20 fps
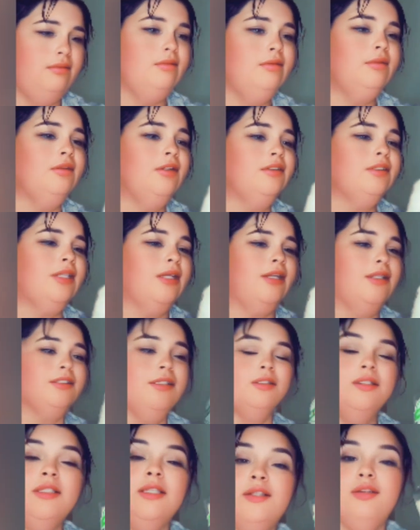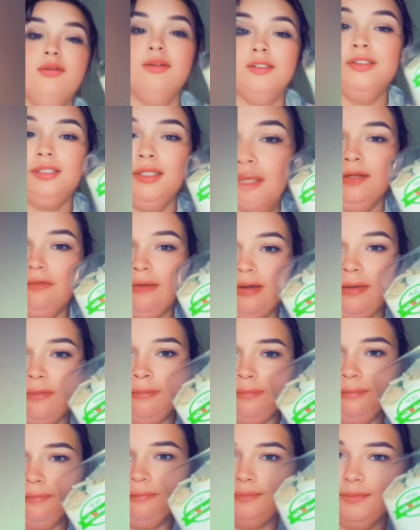Looks like it's a tandoori chicken wrap.
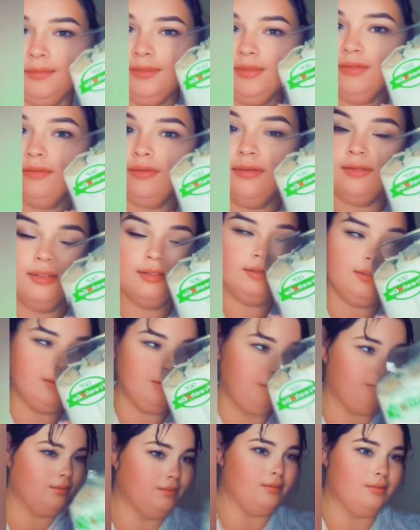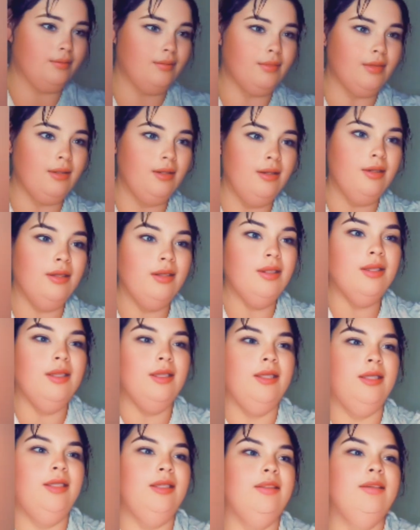That's what it looks like.
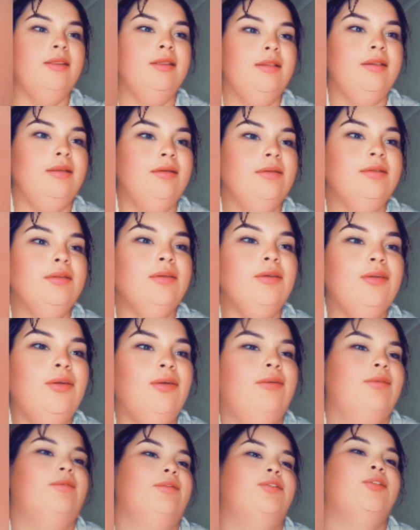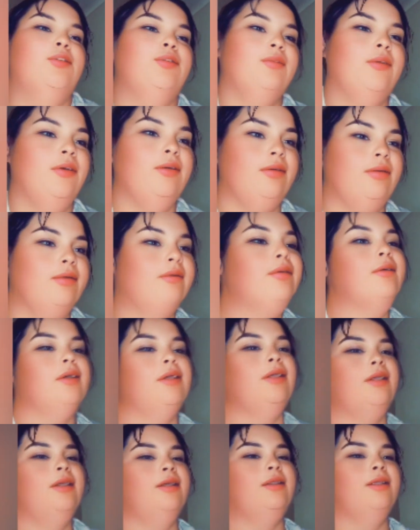And then there's a Coke Zero,
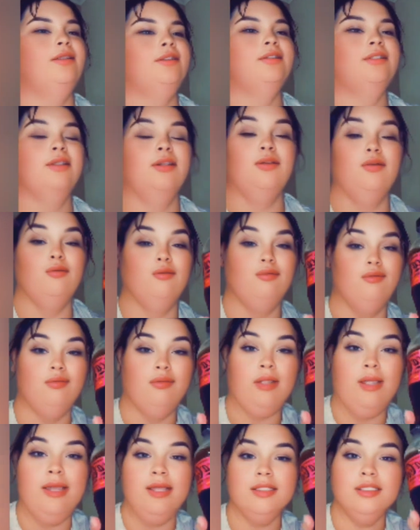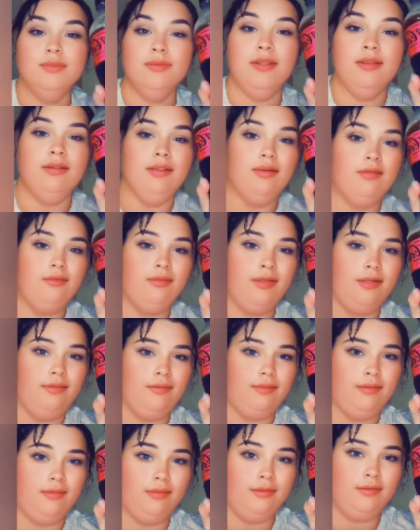and it's raspberry
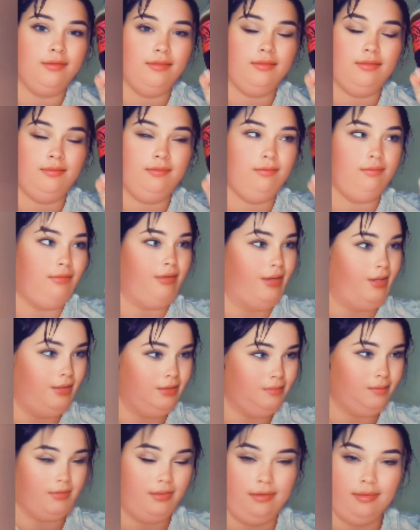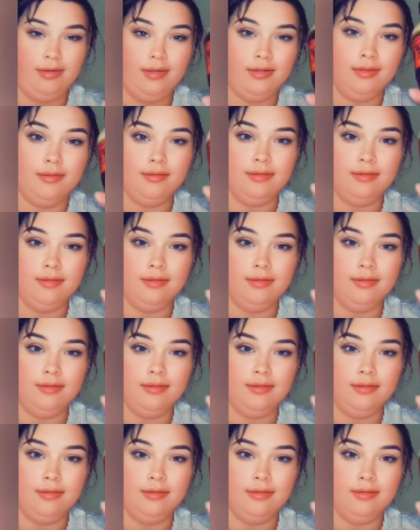flavored. Raspberry.